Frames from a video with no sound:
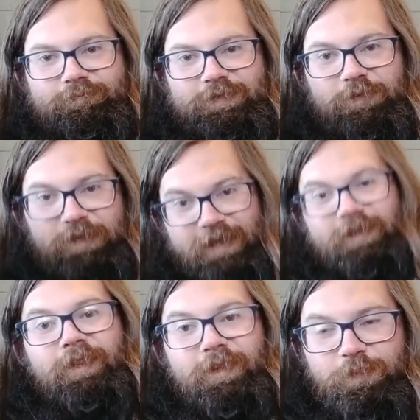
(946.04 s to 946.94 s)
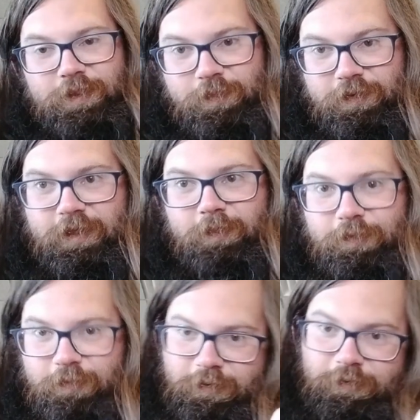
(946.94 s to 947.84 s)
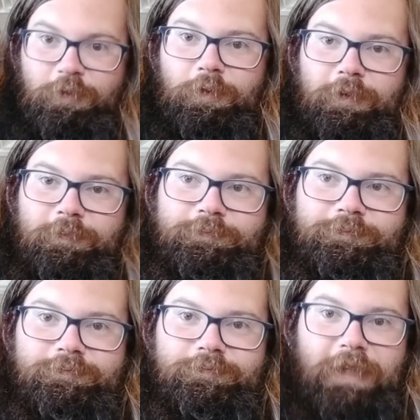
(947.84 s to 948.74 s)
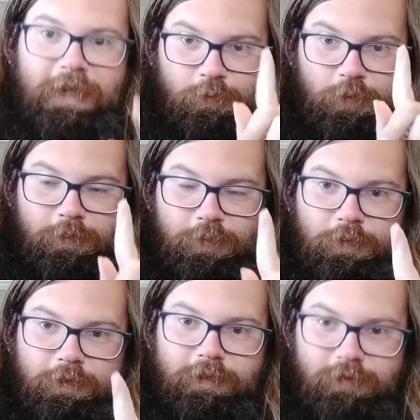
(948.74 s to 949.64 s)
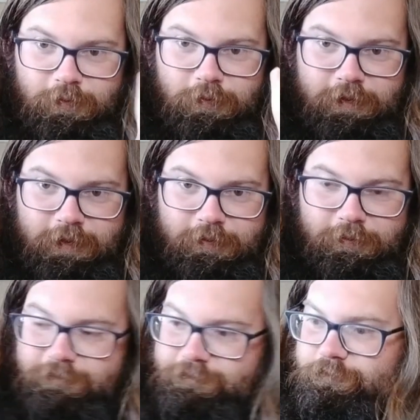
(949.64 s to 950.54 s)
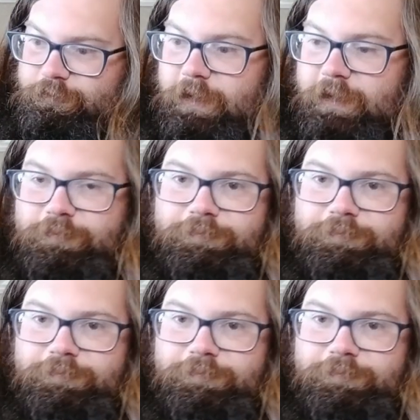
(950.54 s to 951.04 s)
you've had a lot of people come through the door at one point or another, right?